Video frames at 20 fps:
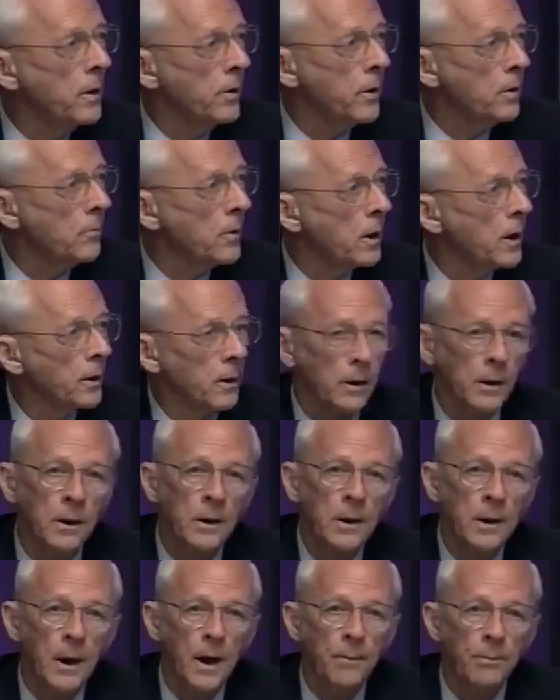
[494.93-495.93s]
the model
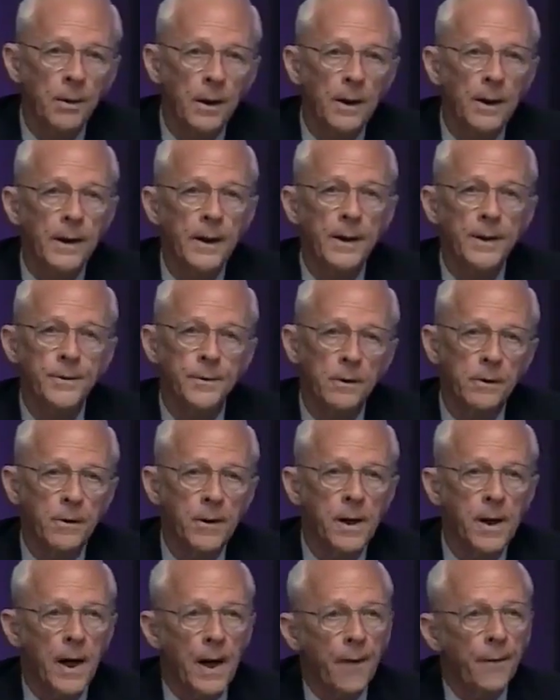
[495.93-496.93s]
applies or
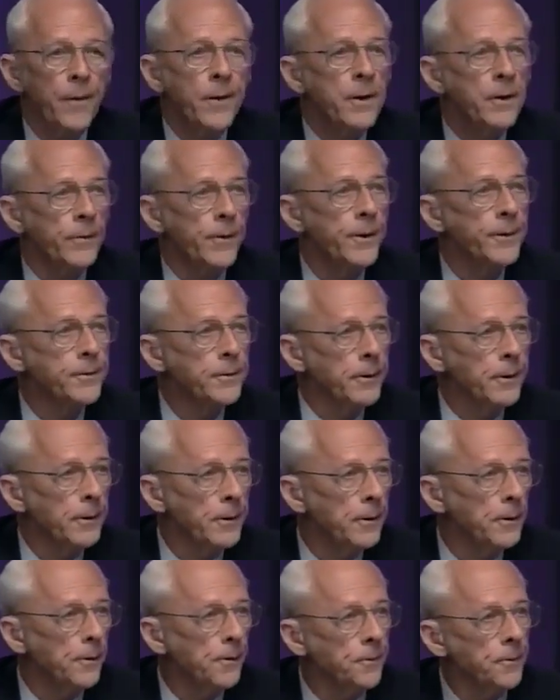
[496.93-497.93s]
not. This
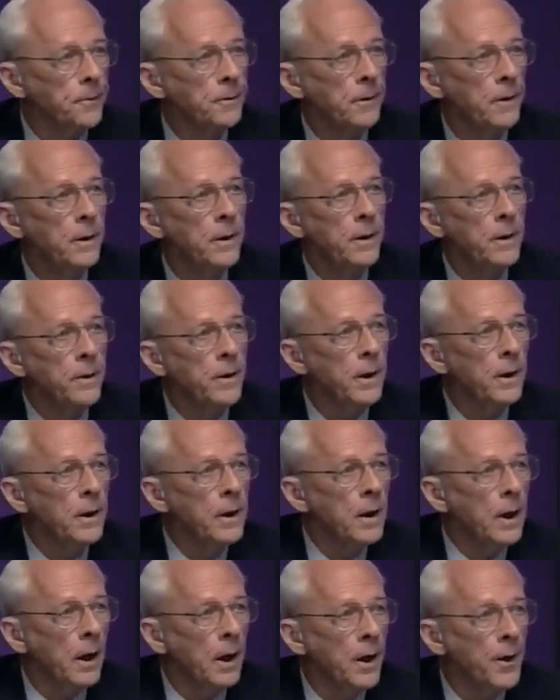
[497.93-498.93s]
goes
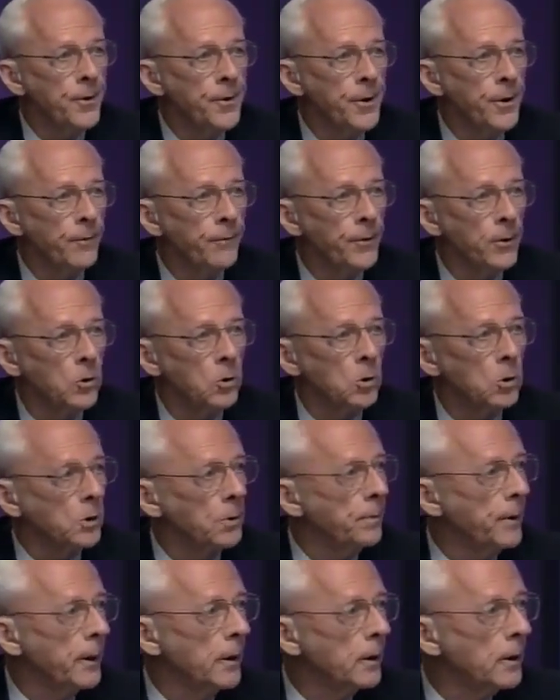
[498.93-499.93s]

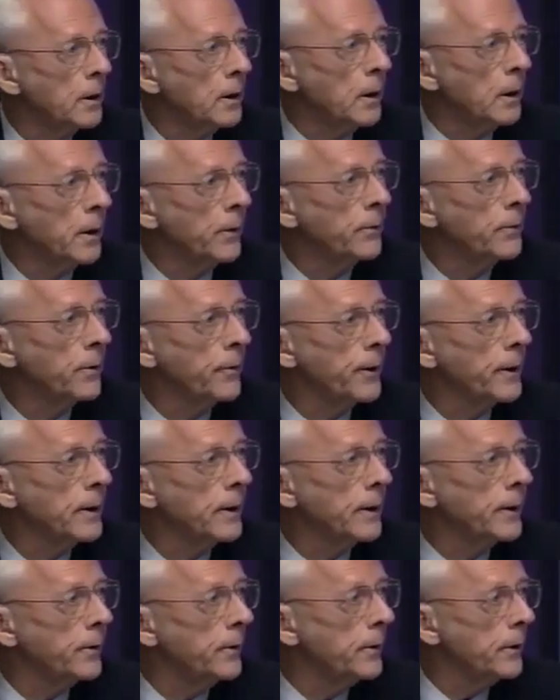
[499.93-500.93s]
100-fold beyond the
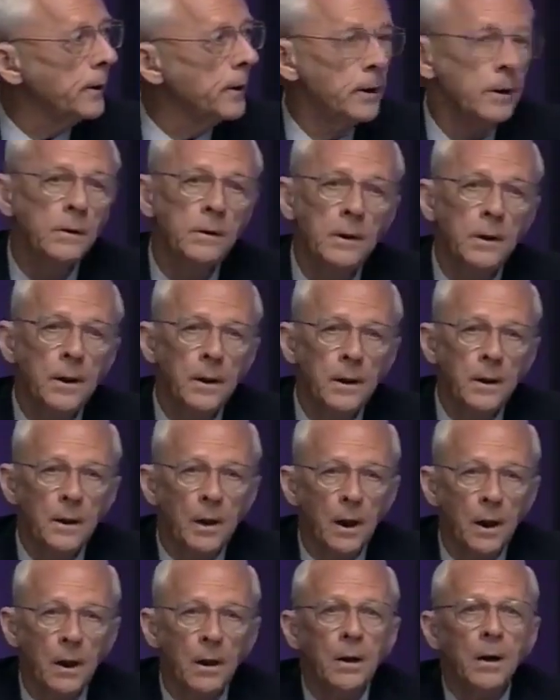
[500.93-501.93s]
idea
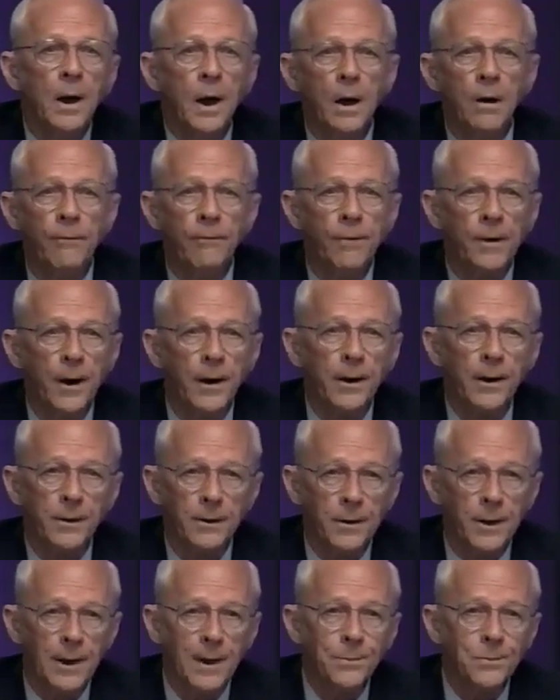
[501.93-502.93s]
of
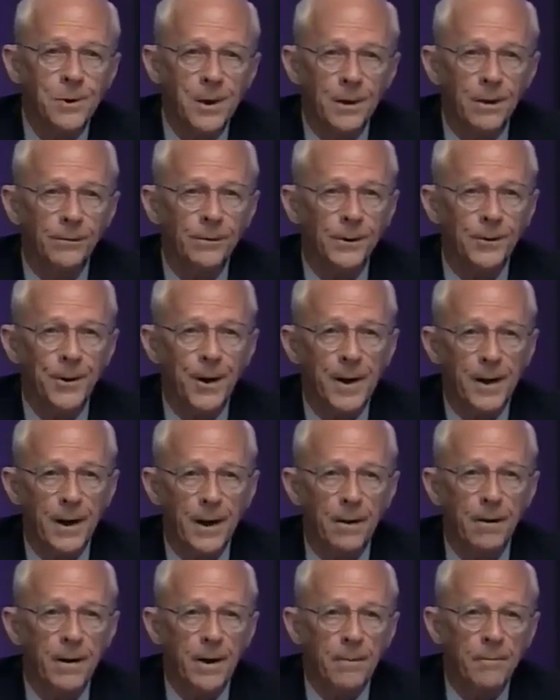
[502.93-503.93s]
archetypes and a flow
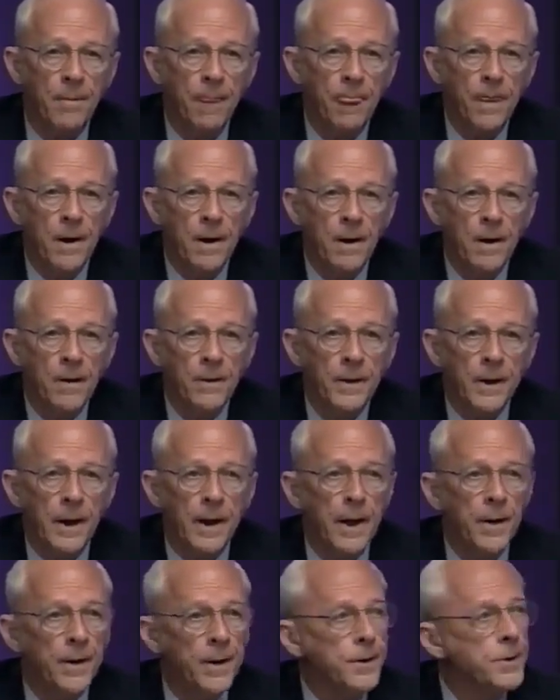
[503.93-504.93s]
diagram.
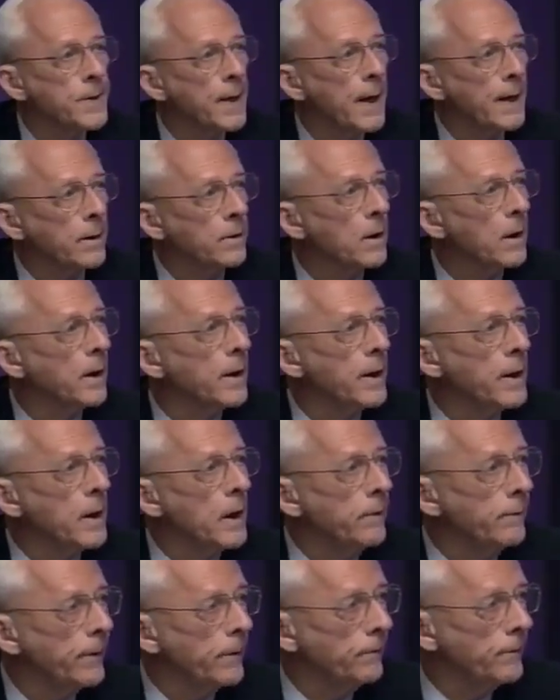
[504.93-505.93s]
And it's that kind
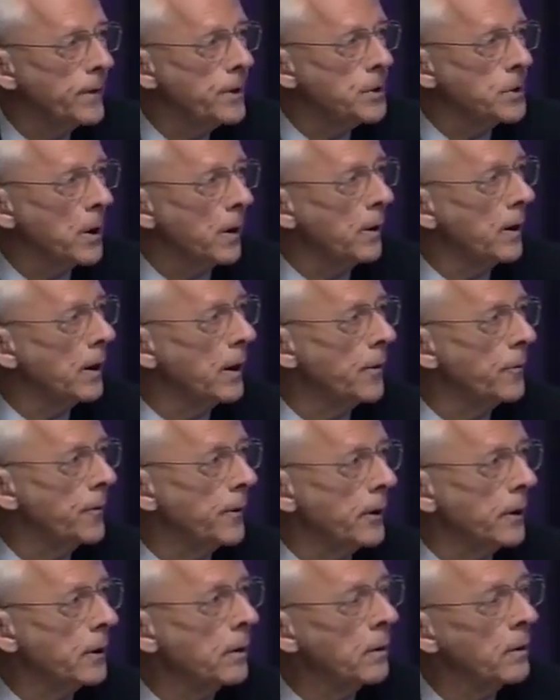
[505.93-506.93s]
of a vision, I
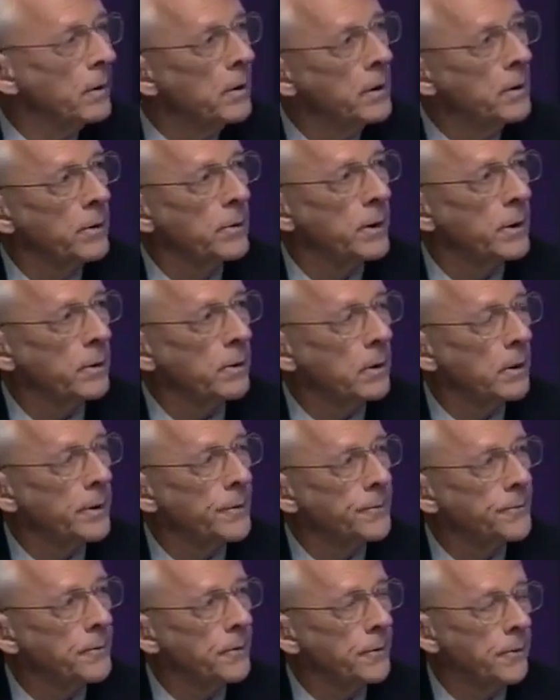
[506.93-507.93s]
think, that
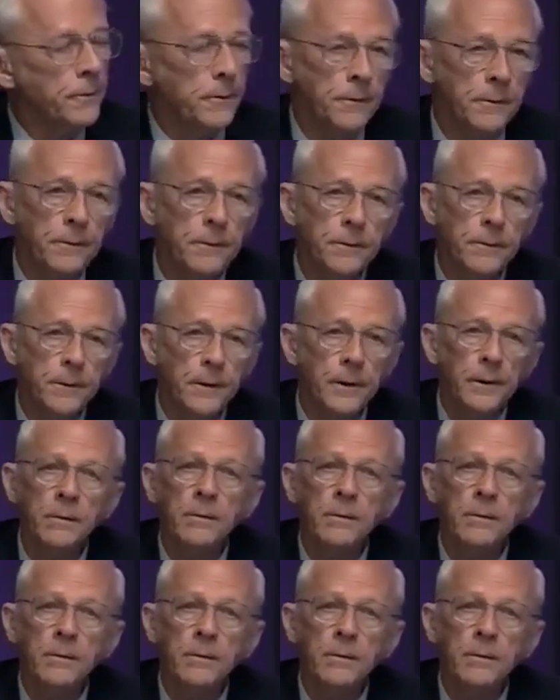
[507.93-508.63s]
constitutes